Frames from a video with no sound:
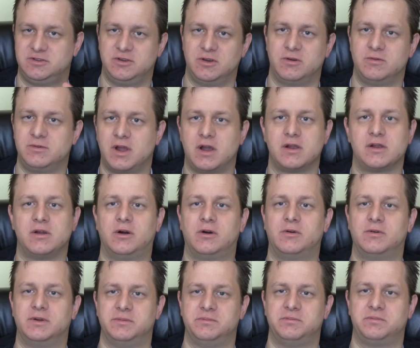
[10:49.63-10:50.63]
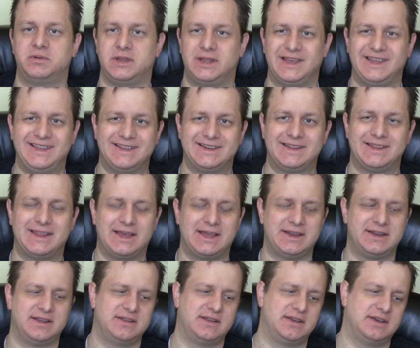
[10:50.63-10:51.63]
go gung-ho and play into
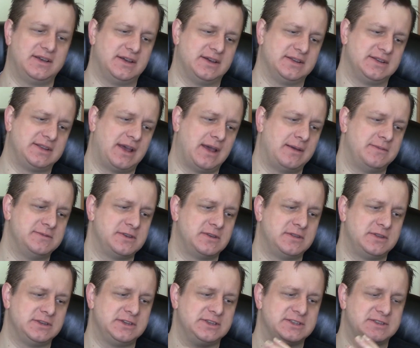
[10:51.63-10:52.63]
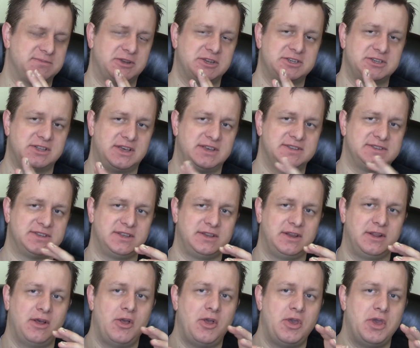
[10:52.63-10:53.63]
that time zone that you specialize
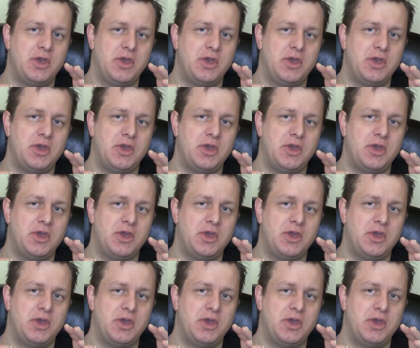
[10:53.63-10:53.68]
in.